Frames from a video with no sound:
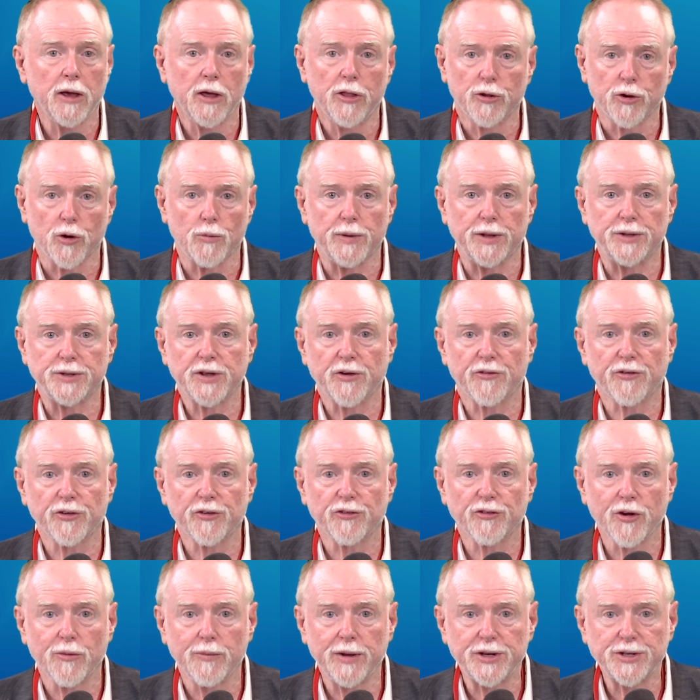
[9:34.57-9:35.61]
They're a bit different
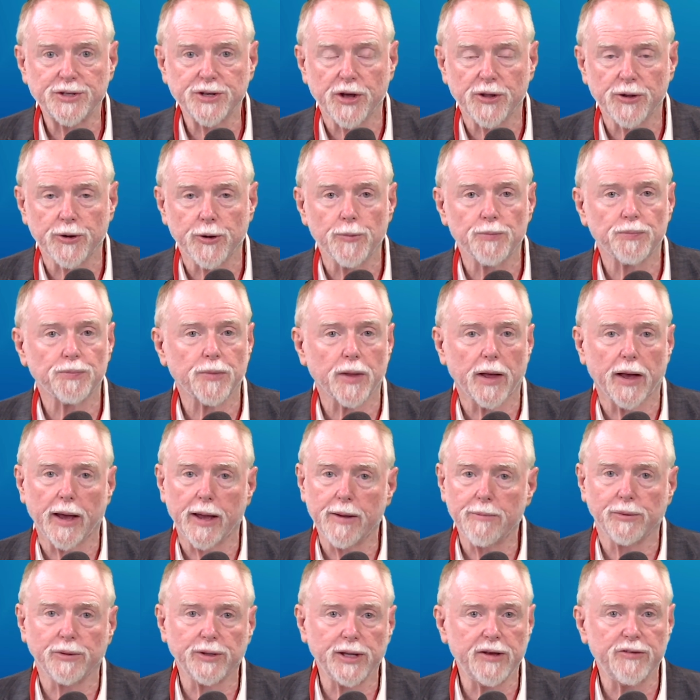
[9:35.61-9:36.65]
from each other. I
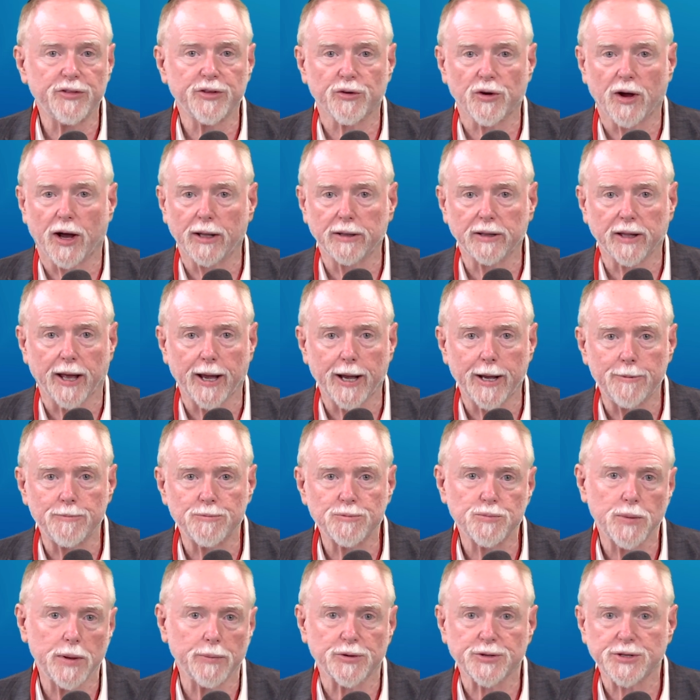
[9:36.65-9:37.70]
believe they're online.
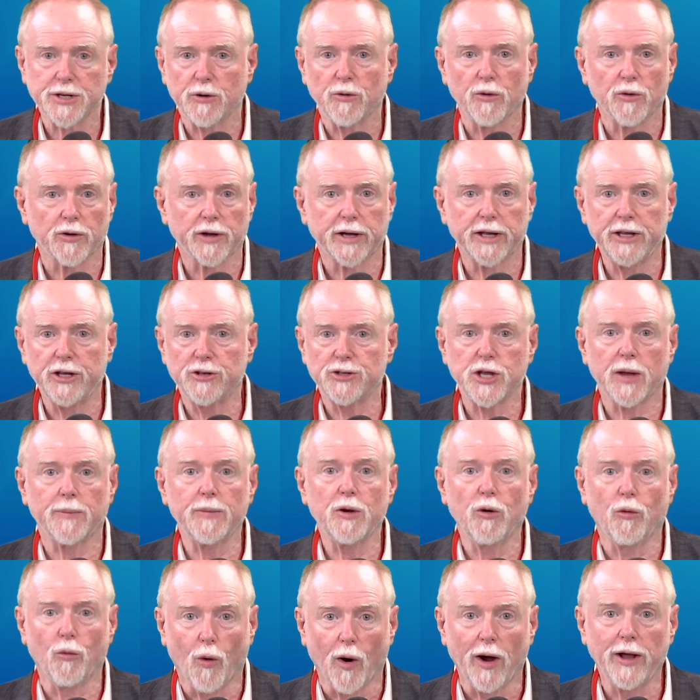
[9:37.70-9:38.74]
People say, well, can you tell me
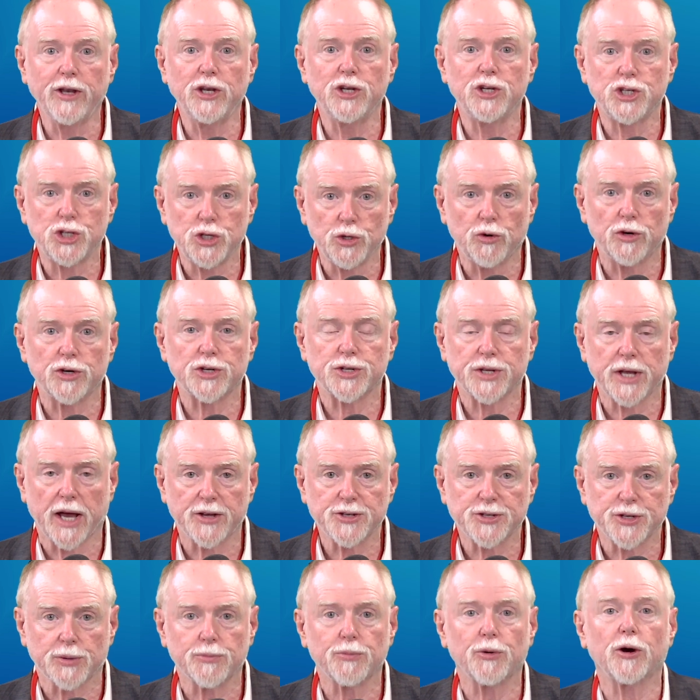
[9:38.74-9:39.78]
one Jewish
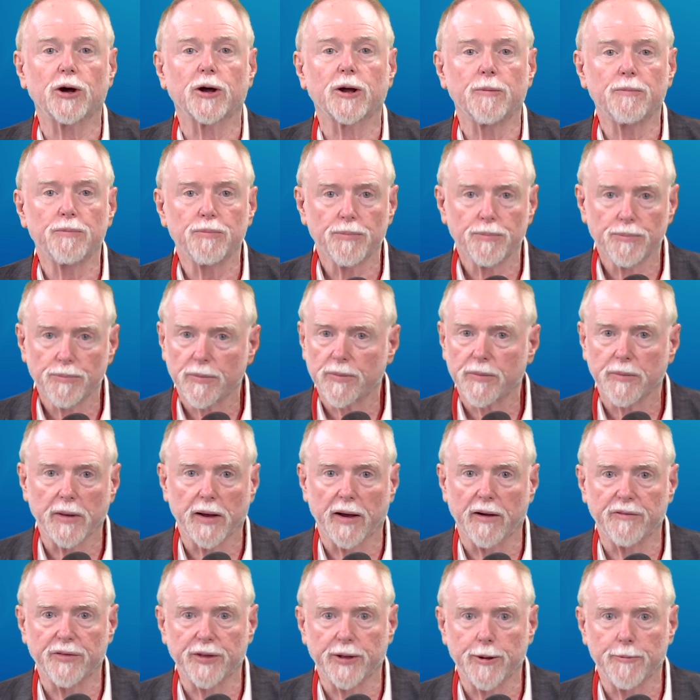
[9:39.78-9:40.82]
Gnostic book
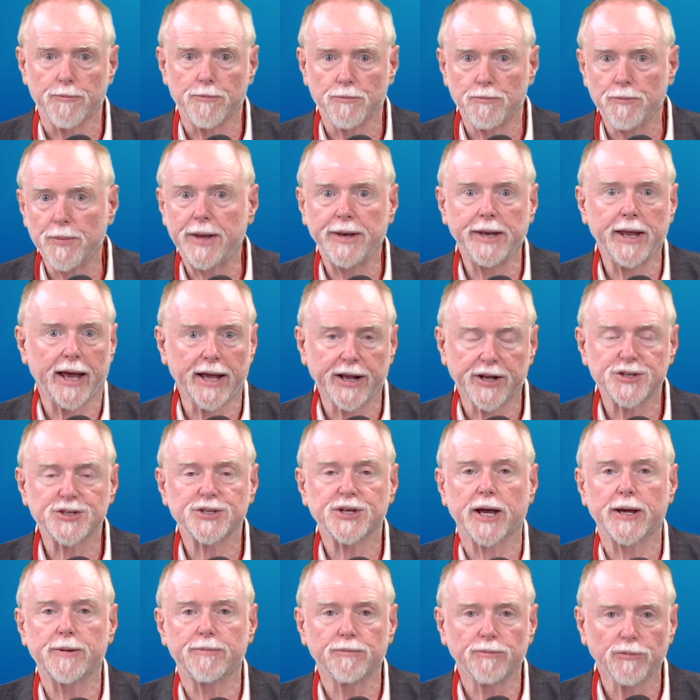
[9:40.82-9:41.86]
of the many I could
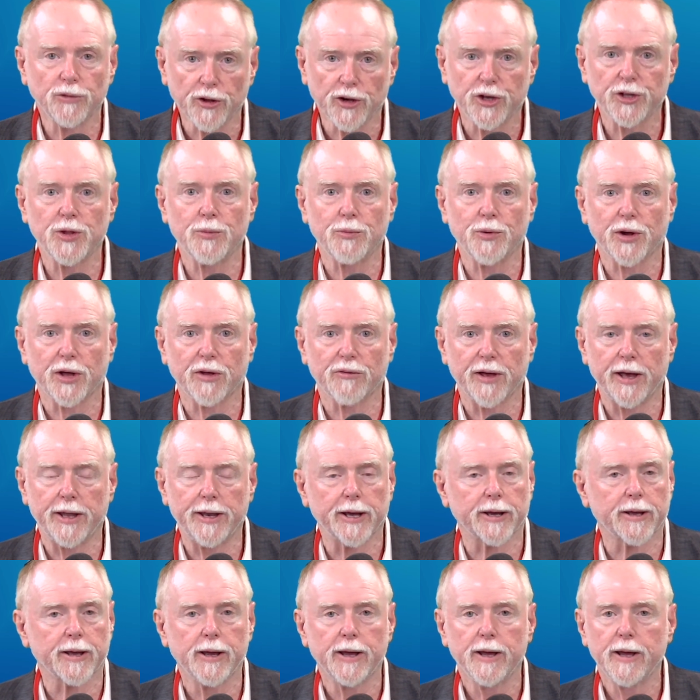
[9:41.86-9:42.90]
cite? Look at the book of
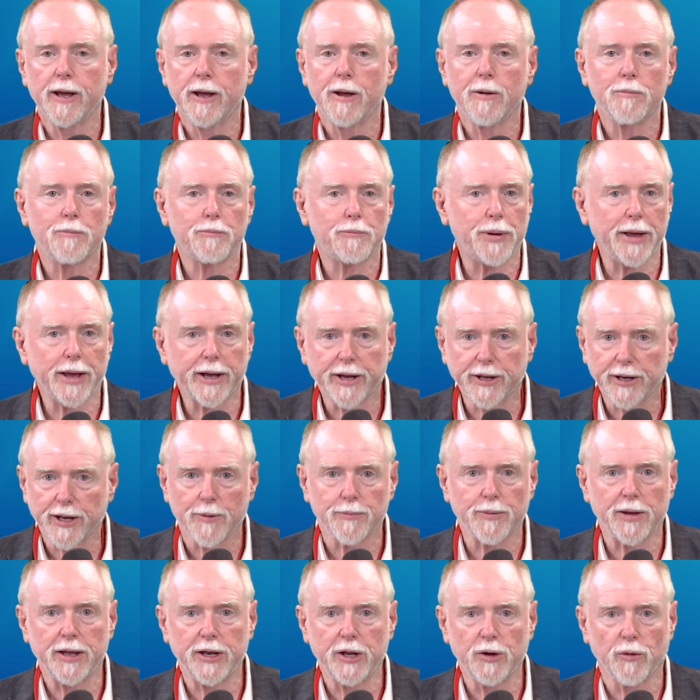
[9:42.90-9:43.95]
Enoch. Pick it up
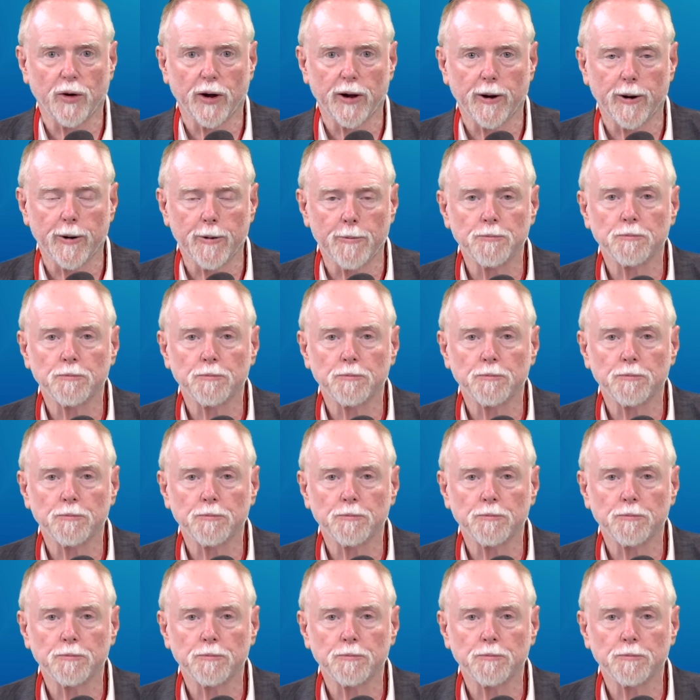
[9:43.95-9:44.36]
anywhere.